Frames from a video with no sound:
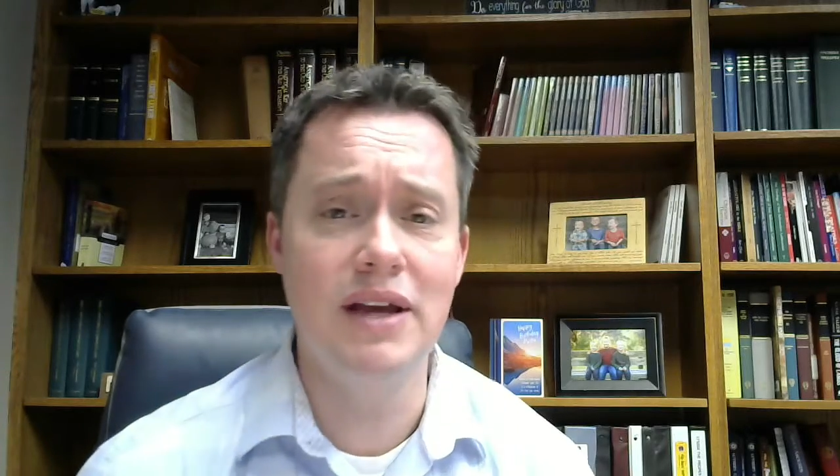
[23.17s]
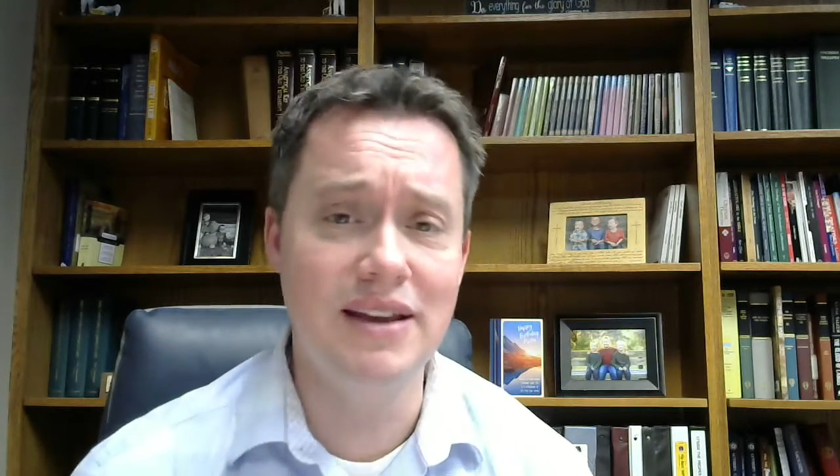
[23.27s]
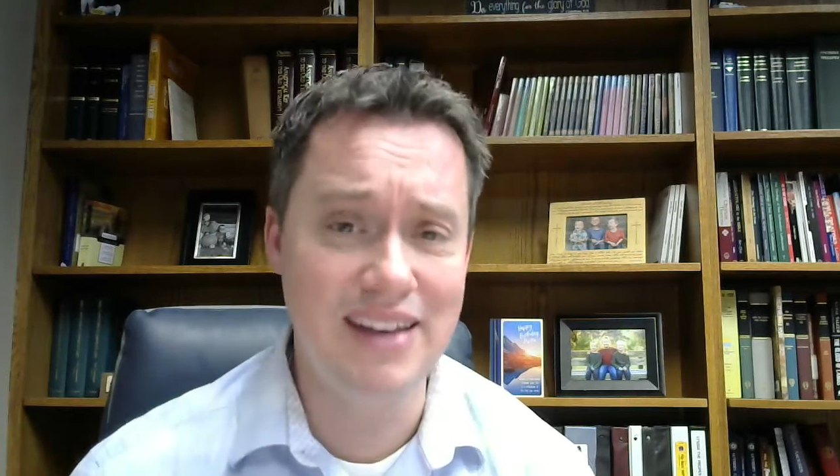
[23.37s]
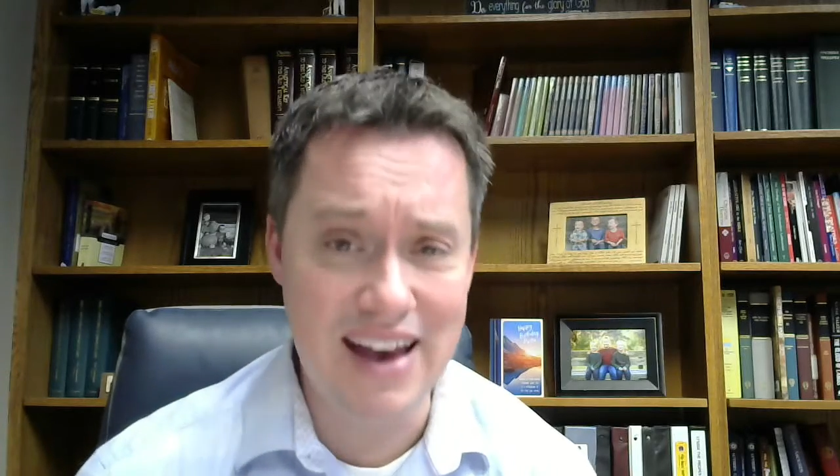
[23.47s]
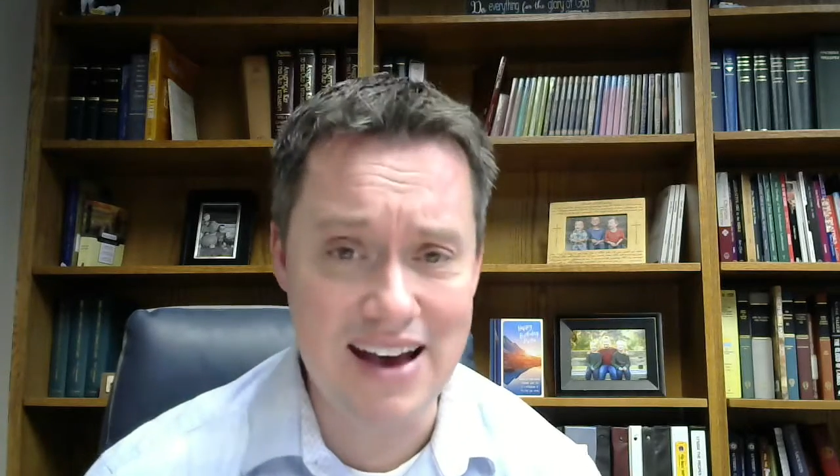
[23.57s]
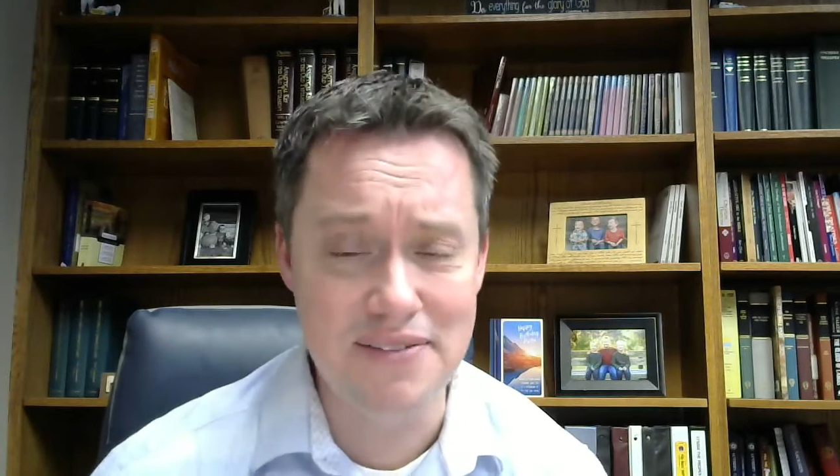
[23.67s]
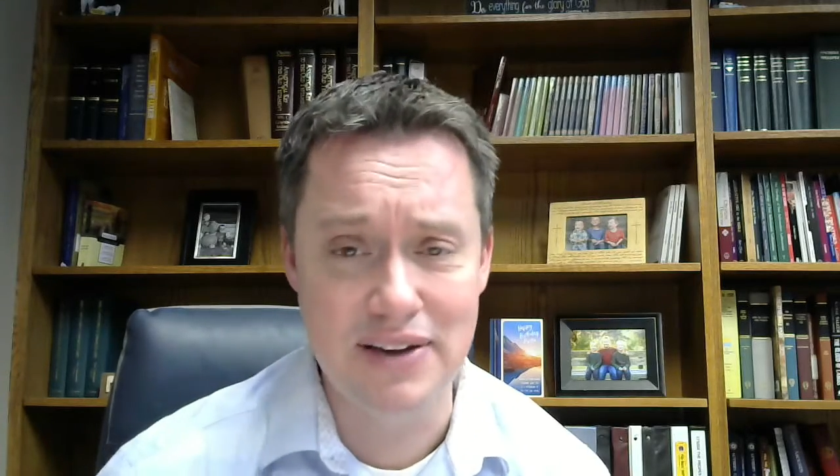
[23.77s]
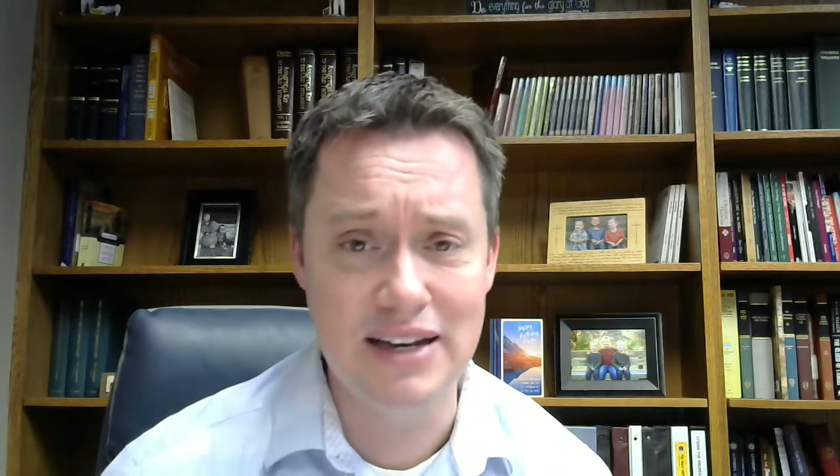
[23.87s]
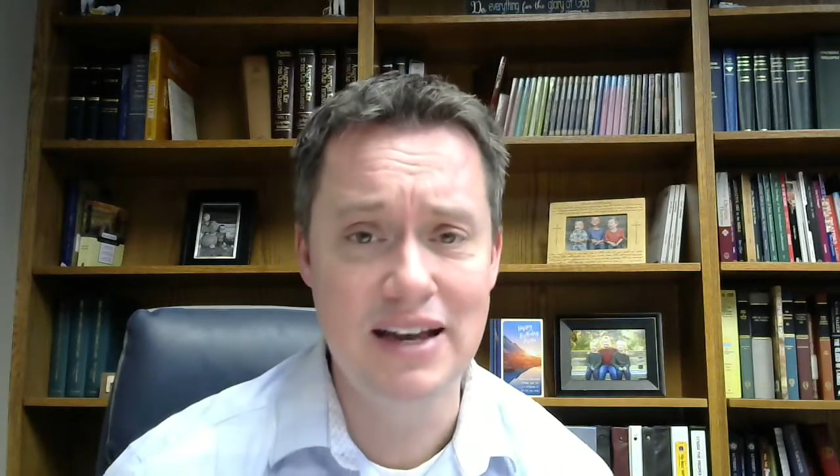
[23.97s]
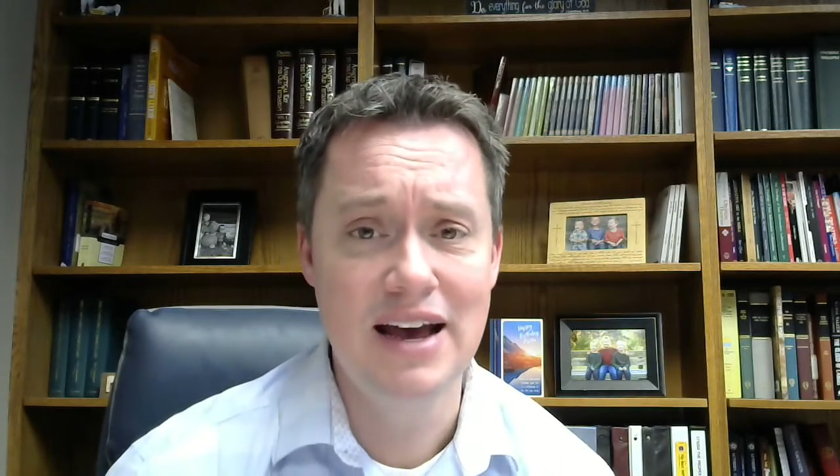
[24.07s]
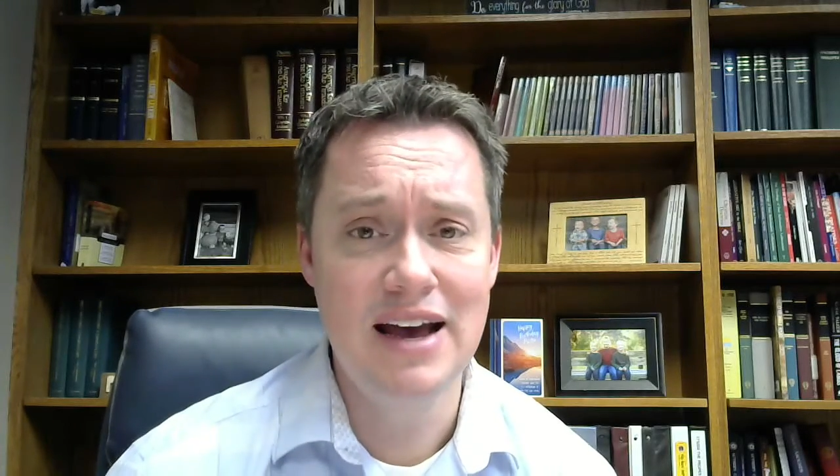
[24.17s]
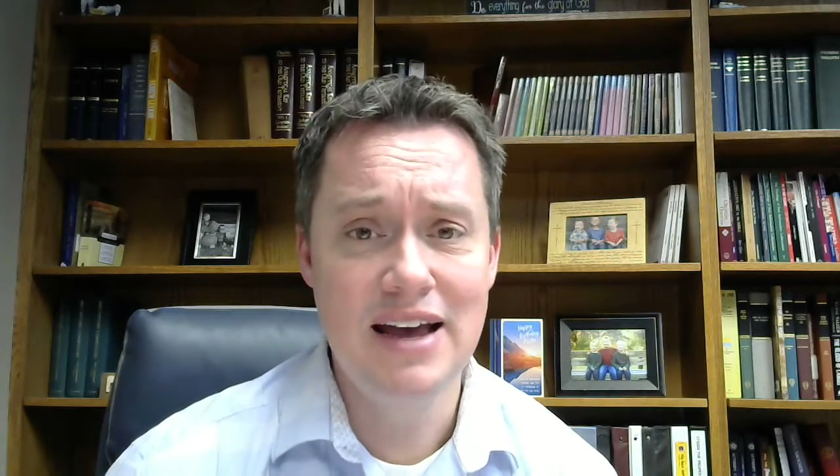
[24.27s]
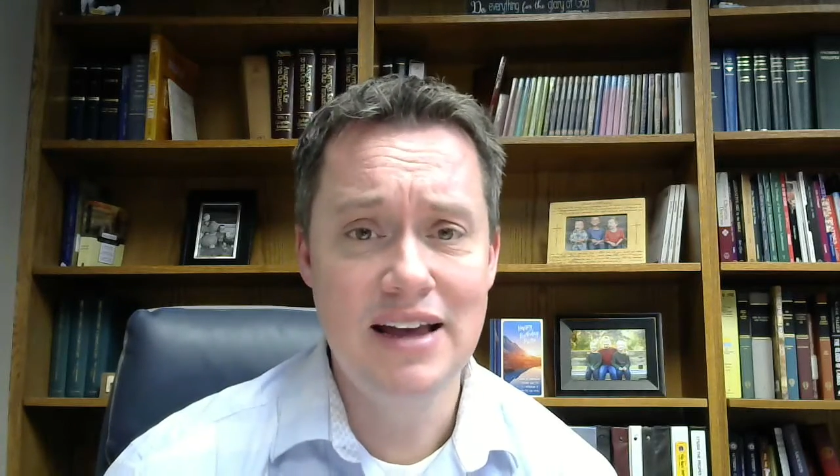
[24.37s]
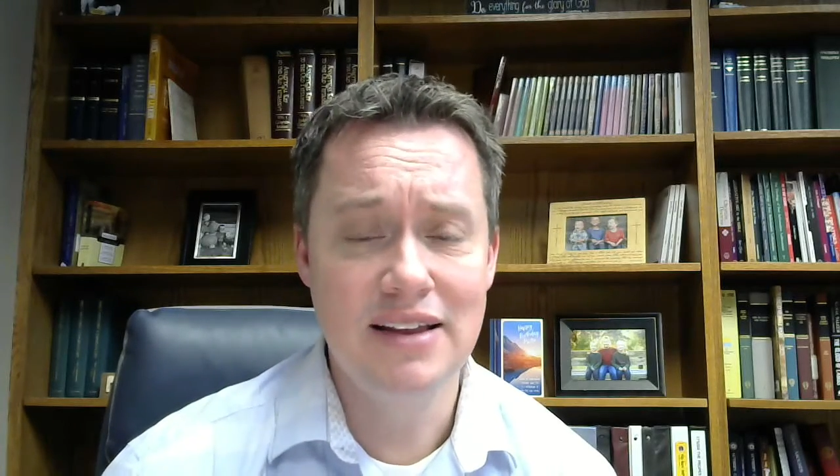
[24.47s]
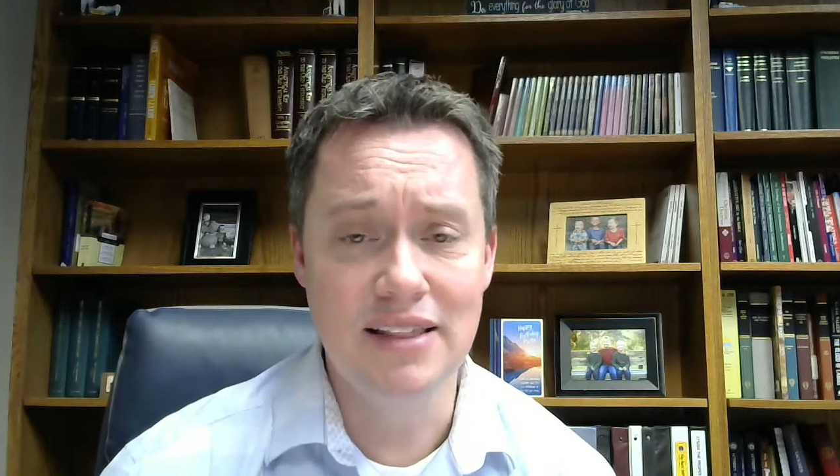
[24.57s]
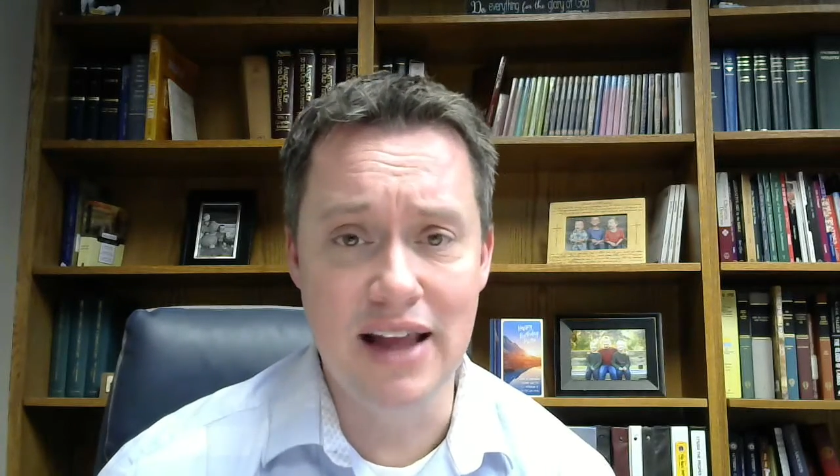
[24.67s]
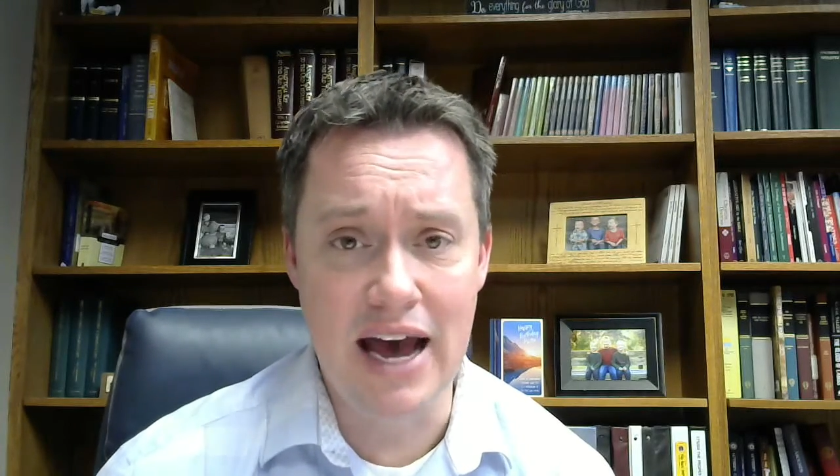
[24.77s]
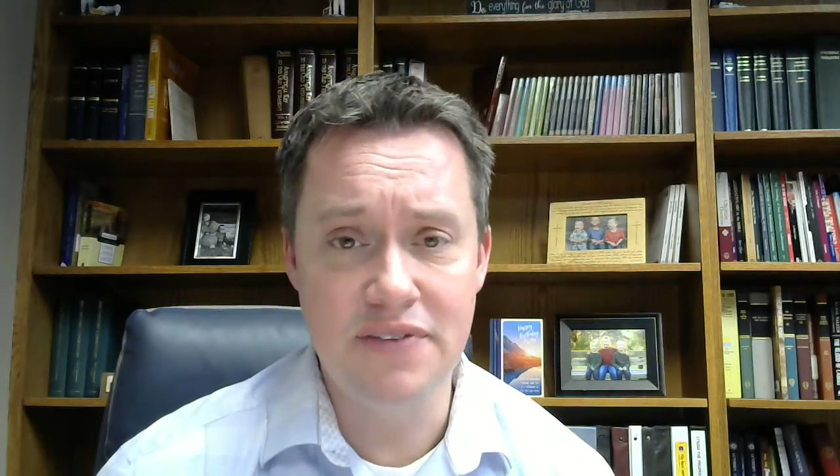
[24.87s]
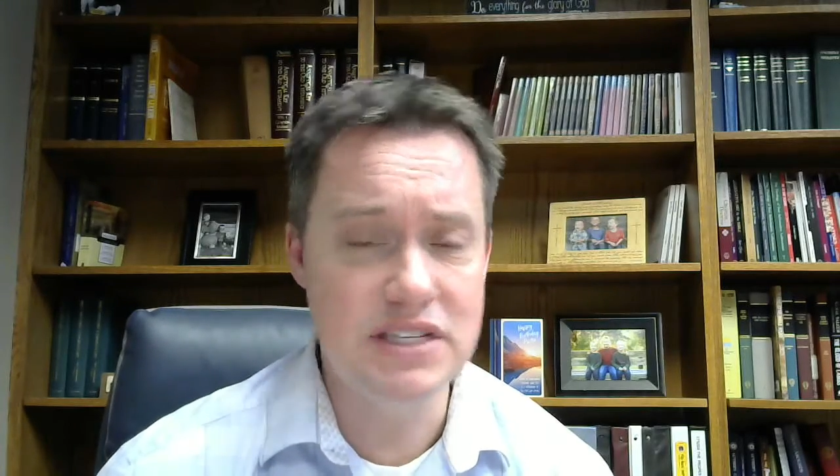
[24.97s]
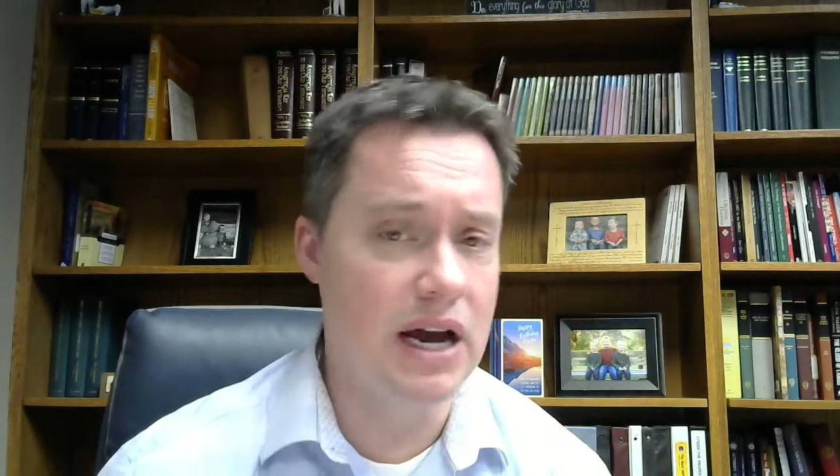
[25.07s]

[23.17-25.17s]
in heaven laughs.